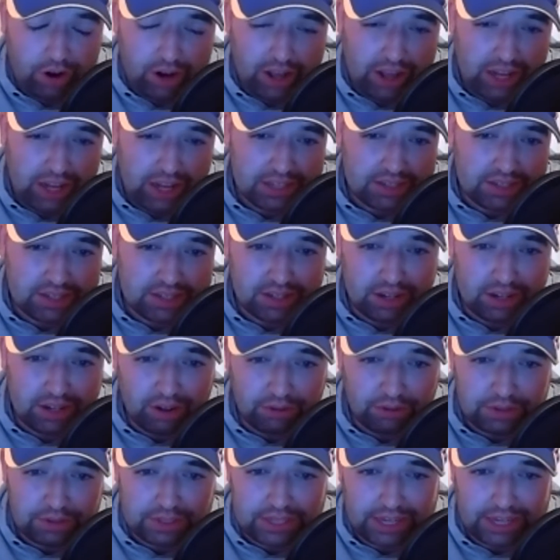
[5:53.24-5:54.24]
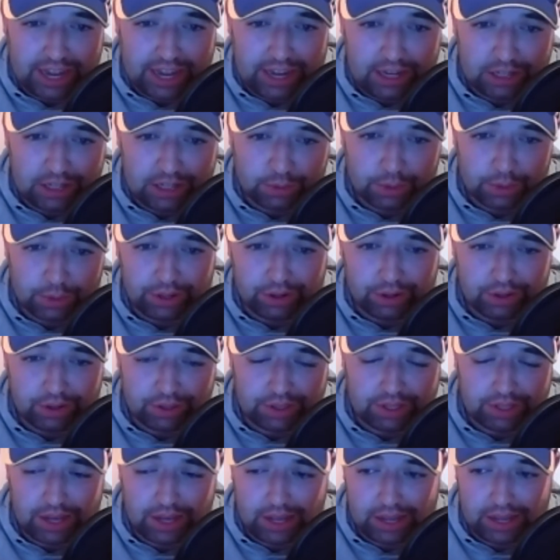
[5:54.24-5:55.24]
Lyons loves to get his
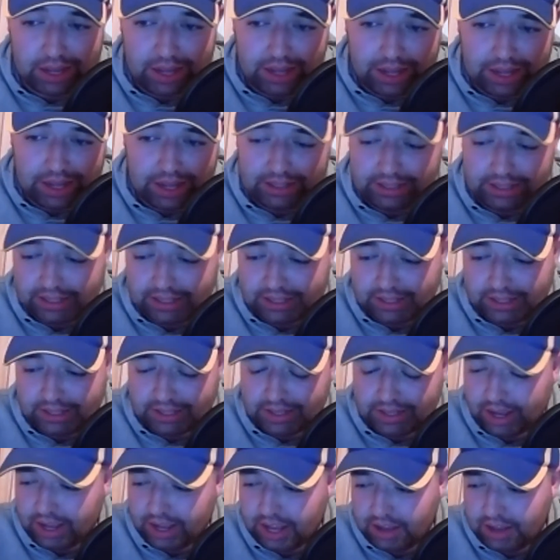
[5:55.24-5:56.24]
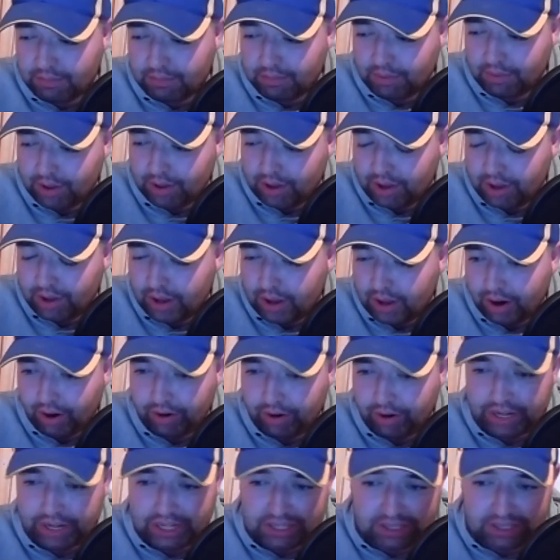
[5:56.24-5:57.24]
winners this time,
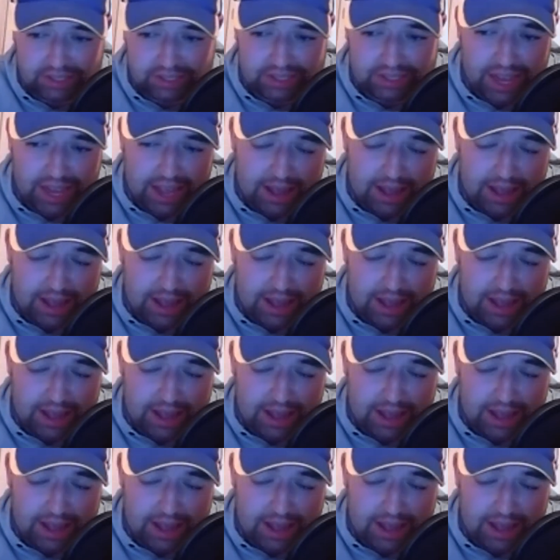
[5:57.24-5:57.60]
or this